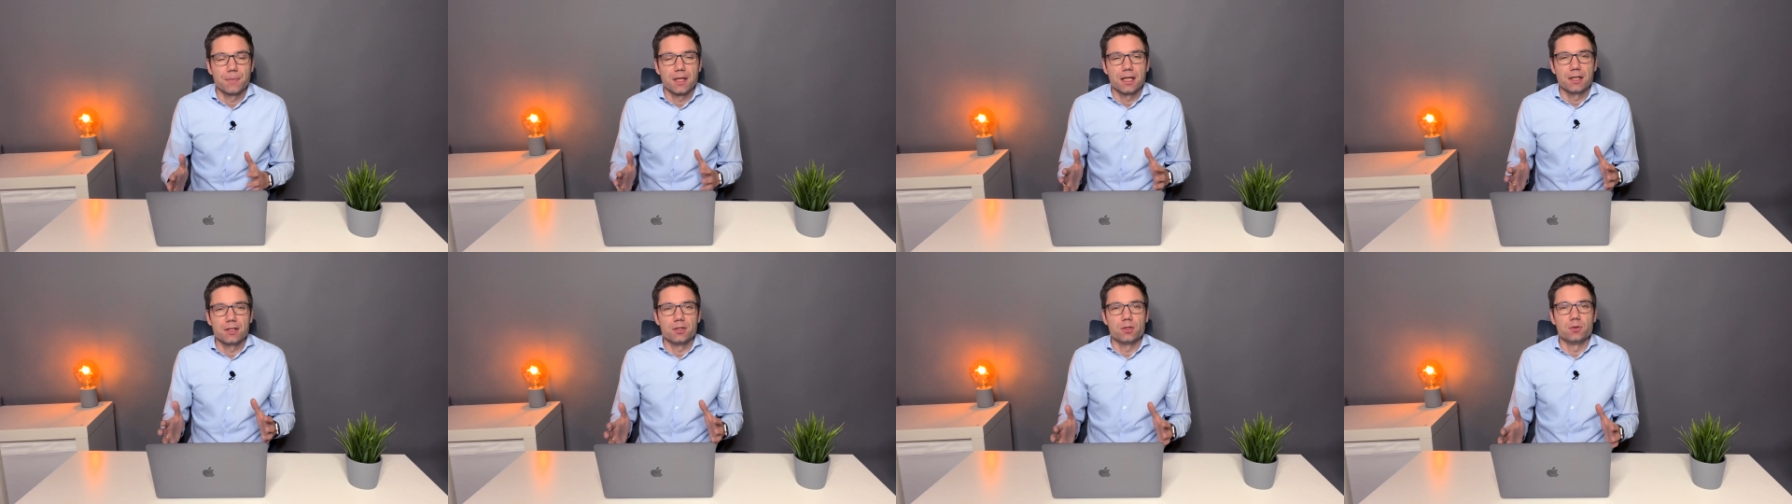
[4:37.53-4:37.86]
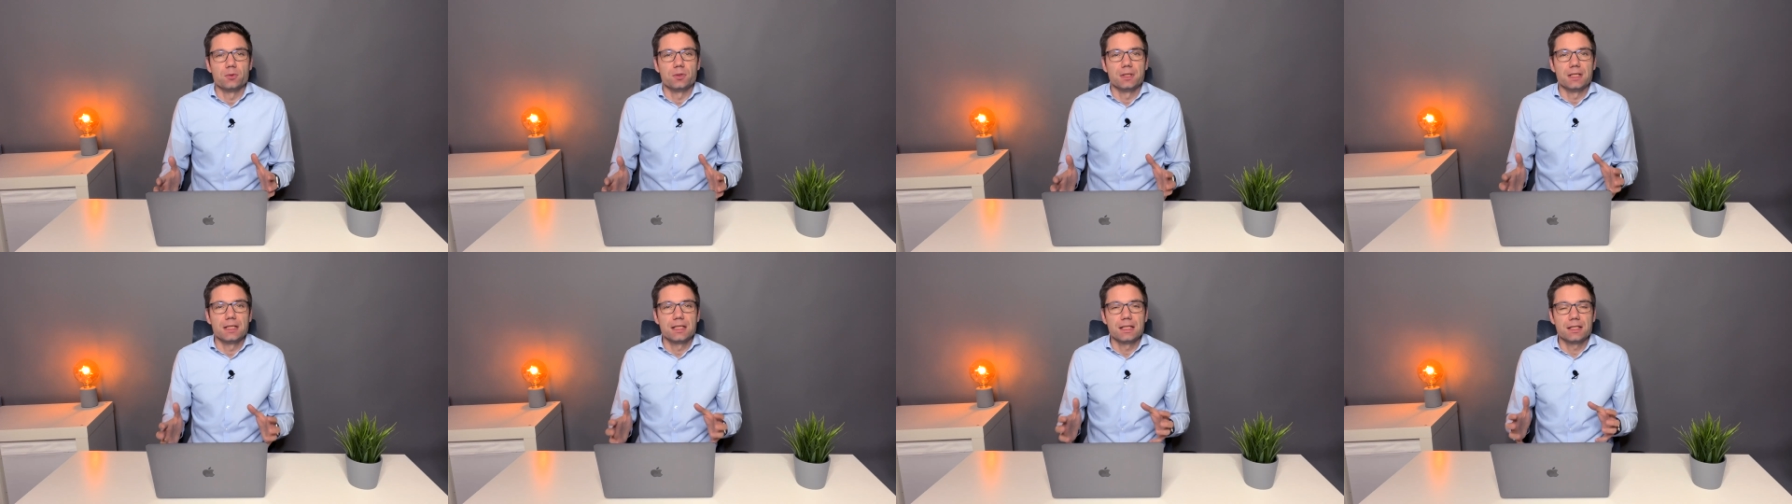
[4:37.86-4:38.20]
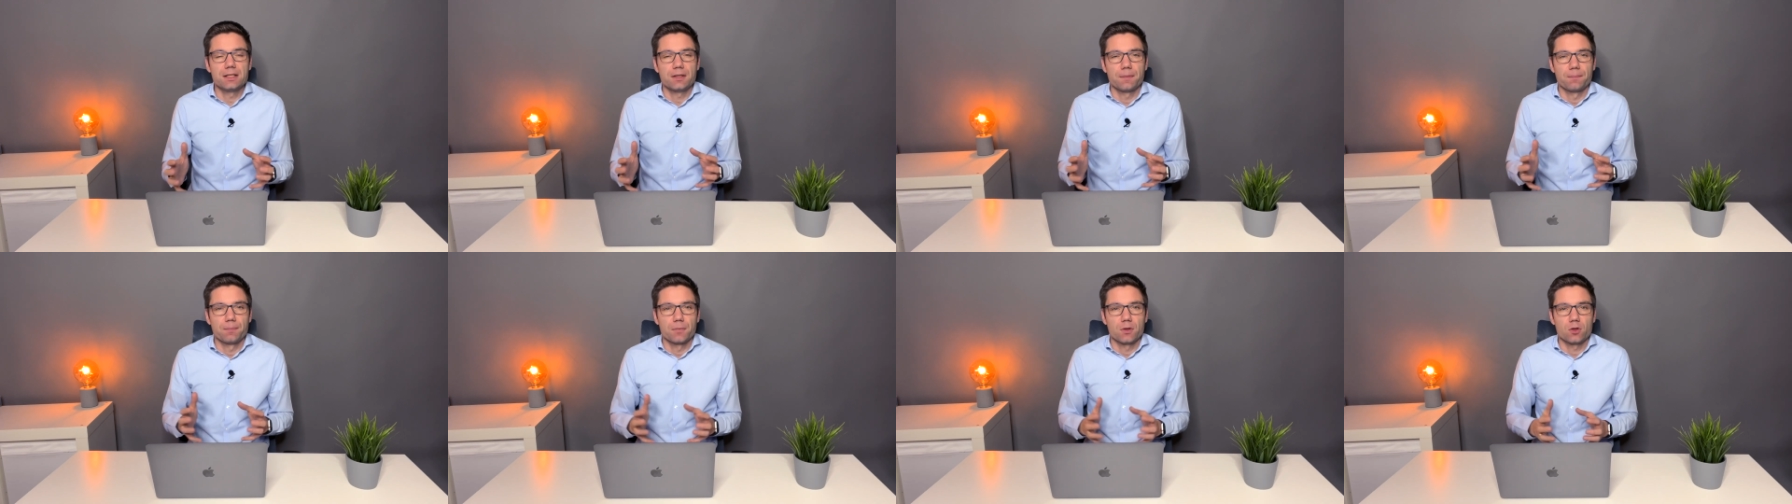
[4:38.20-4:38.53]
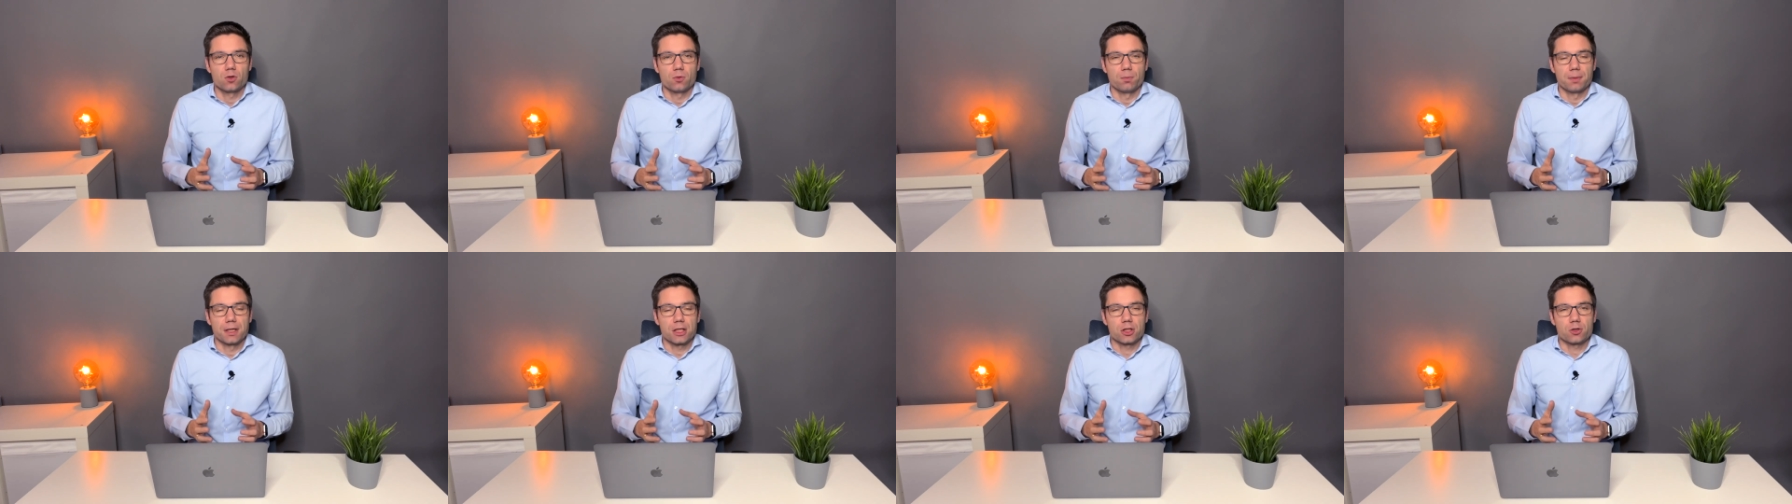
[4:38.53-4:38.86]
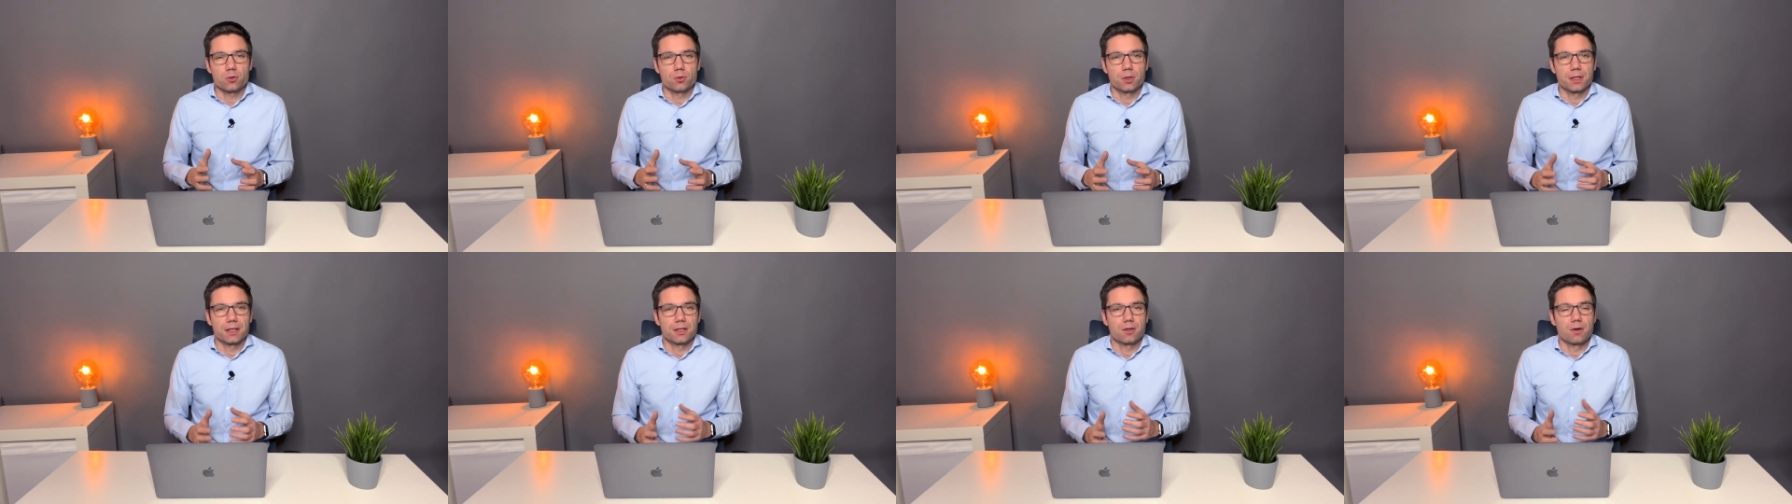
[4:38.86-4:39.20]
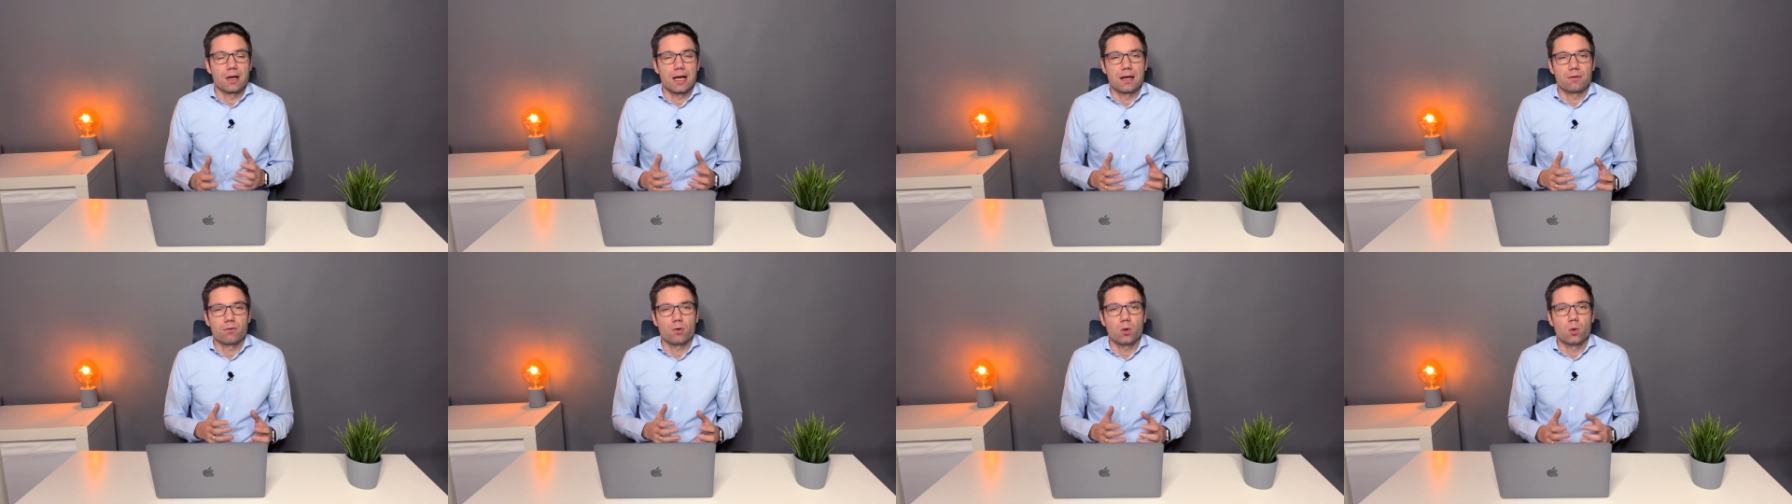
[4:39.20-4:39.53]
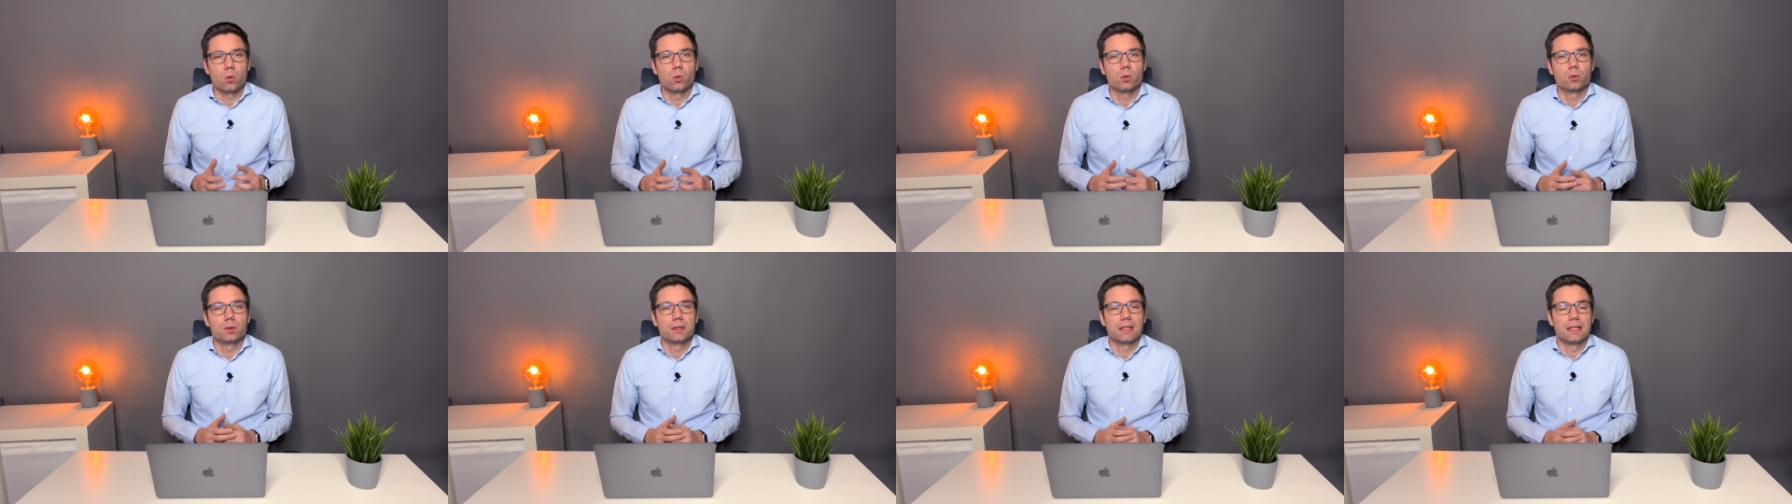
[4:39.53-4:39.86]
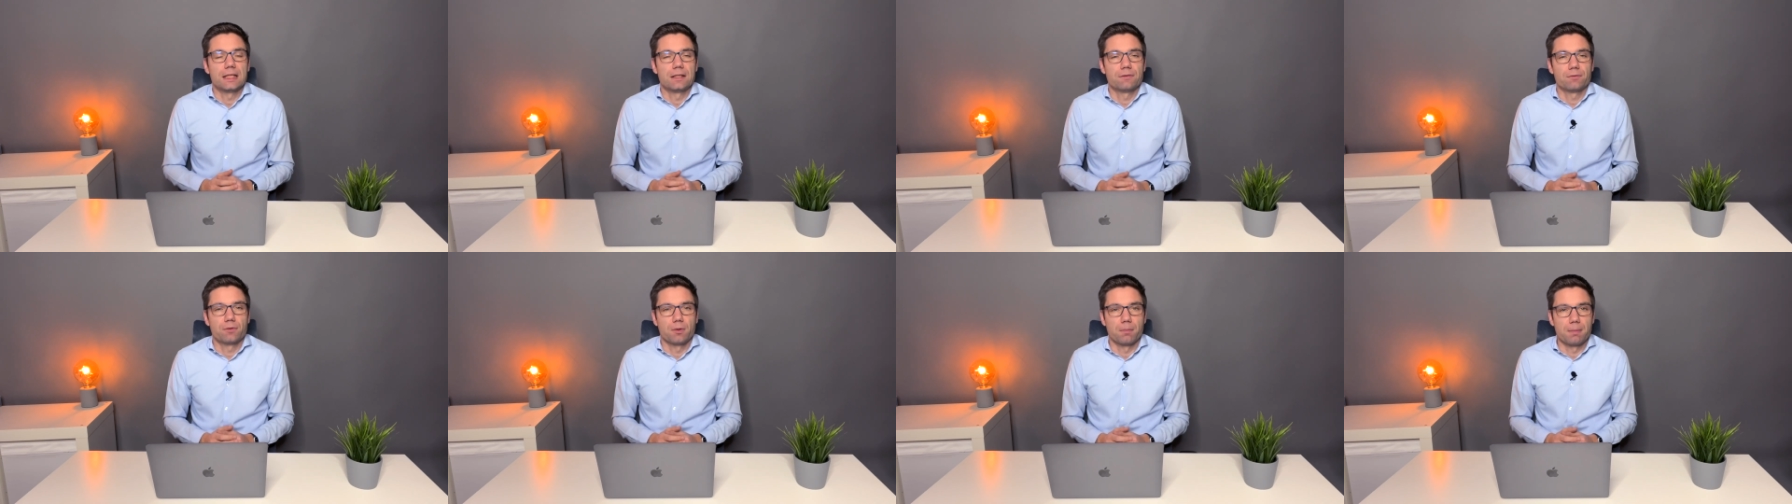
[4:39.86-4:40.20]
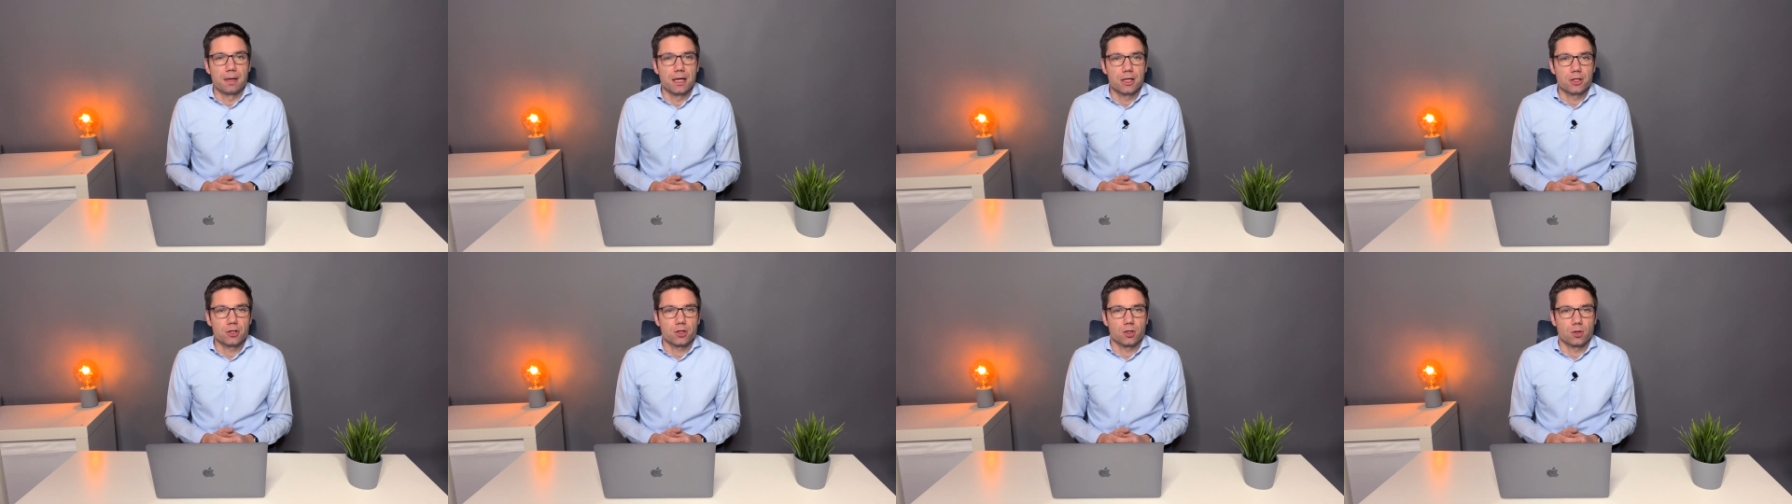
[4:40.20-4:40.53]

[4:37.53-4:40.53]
you need to make sure that you have all the information